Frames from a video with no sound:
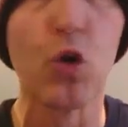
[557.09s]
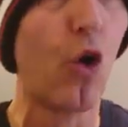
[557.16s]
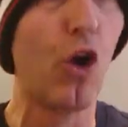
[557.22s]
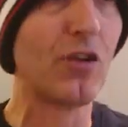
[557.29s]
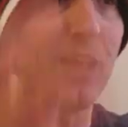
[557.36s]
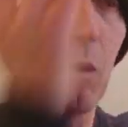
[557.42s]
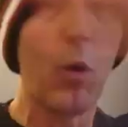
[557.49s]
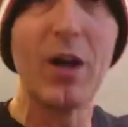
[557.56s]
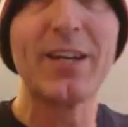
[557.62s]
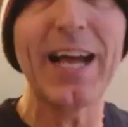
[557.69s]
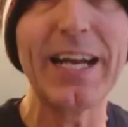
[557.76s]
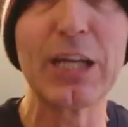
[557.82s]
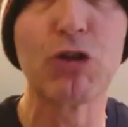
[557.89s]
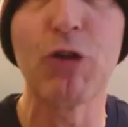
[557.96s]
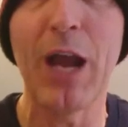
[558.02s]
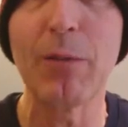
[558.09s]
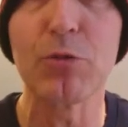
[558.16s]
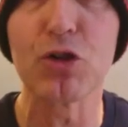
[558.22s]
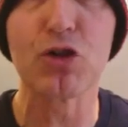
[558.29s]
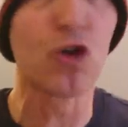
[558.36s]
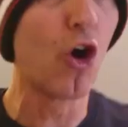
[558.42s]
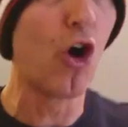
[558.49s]
goals. I want Danny
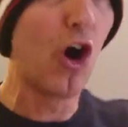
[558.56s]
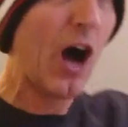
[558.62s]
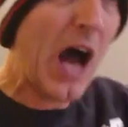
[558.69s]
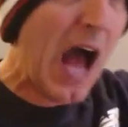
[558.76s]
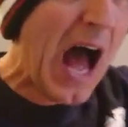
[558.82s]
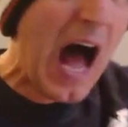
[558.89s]
Graham to score.